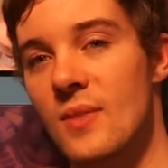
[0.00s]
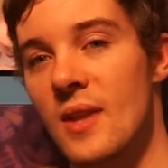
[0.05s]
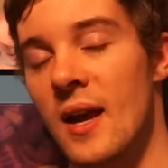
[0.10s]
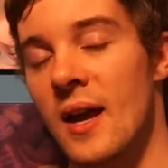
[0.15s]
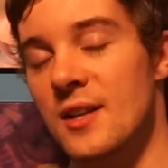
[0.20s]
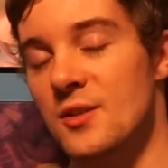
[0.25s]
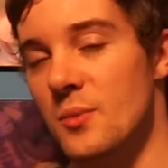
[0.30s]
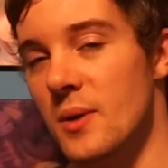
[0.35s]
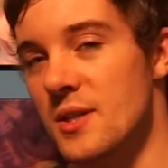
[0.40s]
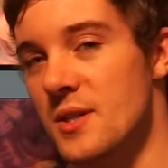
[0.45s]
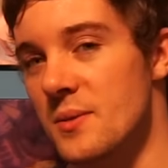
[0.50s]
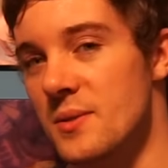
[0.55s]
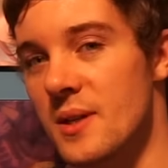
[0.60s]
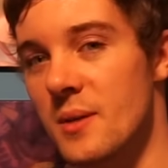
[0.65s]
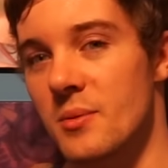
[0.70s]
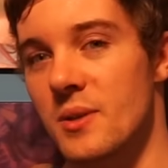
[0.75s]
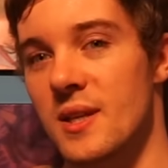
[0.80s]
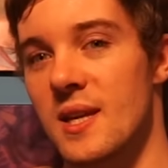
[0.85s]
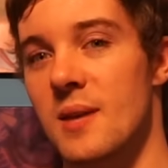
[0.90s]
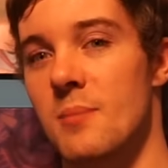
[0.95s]
That's why she was
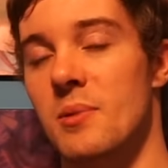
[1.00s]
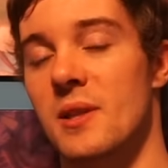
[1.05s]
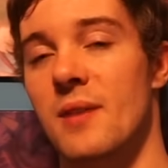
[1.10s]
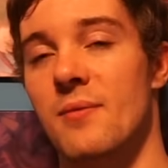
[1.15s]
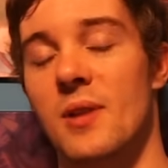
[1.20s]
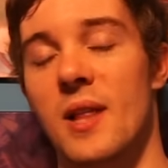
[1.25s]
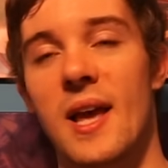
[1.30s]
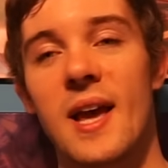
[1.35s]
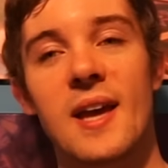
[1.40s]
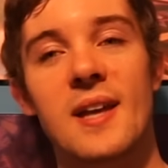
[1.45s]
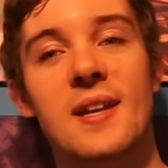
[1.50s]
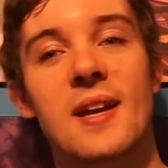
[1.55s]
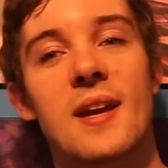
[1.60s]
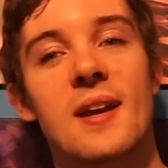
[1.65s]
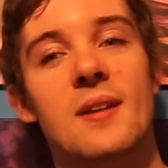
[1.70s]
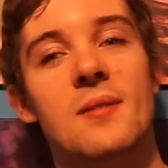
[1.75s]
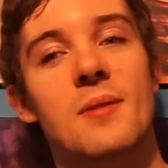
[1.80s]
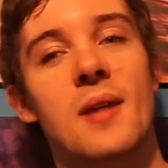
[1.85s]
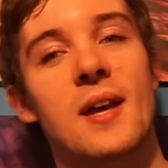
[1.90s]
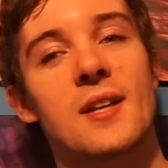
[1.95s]
able to keep a level head,
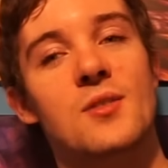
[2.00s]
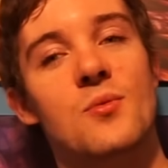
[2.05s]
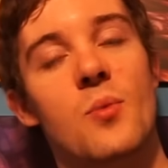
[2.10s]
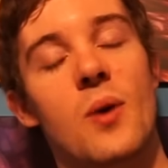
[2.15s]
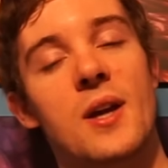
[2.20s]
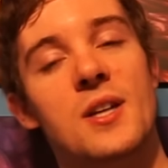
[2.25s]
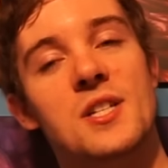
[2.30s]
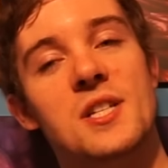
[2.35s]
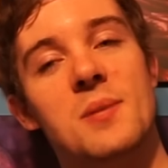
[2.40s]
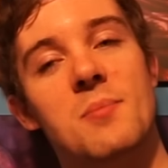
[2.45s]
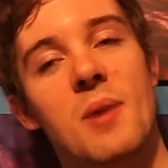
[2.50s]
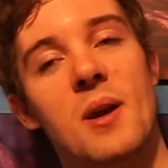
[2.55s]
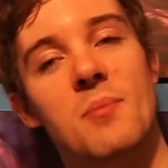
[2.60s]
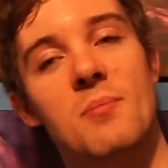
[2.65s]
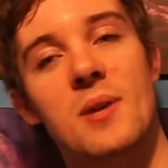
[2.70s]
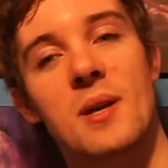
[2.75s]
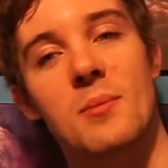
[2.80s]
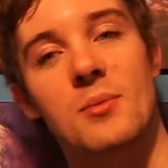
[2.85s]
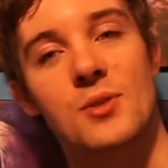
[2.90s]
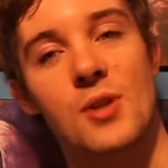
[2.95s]
and that's why she might
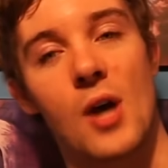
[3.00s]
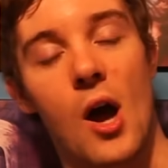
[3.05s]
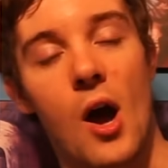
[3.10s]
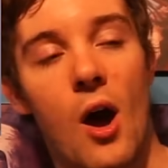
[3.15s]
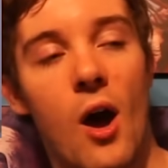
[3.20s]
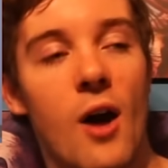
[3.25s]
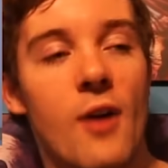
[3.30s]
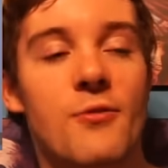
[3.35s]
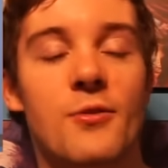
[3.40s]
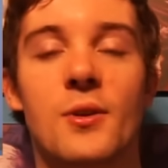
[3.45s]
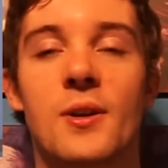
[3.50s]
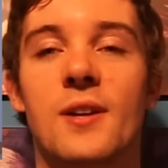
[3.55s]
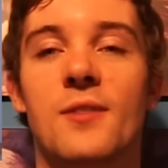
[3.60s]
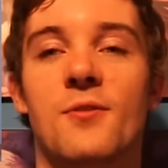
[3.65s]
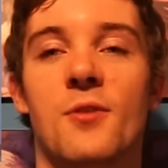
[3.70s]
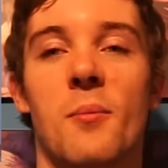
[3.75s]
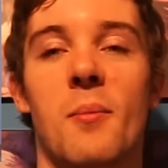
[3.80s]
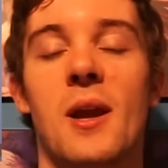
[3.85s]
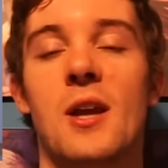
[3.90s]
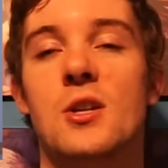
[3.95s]
be able to offer
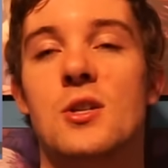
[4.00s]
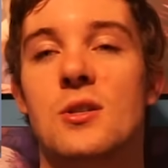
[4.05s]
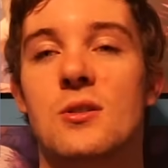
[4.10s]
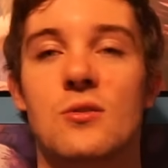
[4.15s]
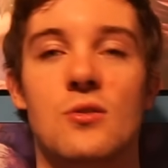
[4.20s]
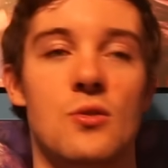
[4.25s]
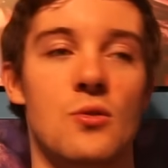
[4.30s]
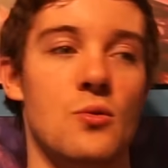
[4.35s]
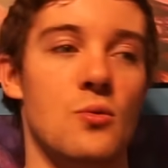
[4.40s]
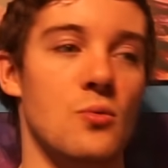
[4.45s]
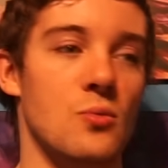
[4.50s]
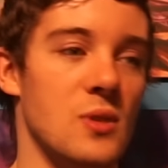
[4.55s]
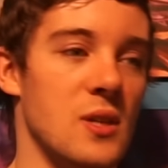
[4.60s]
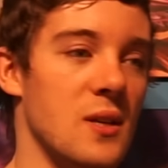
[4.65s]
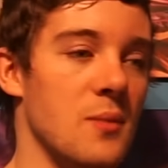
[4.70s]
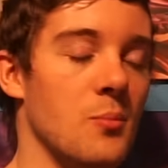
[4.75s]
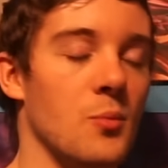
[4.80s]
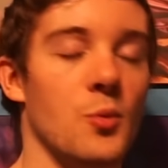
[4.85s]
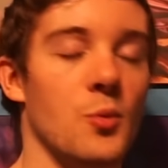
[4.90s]
information to Team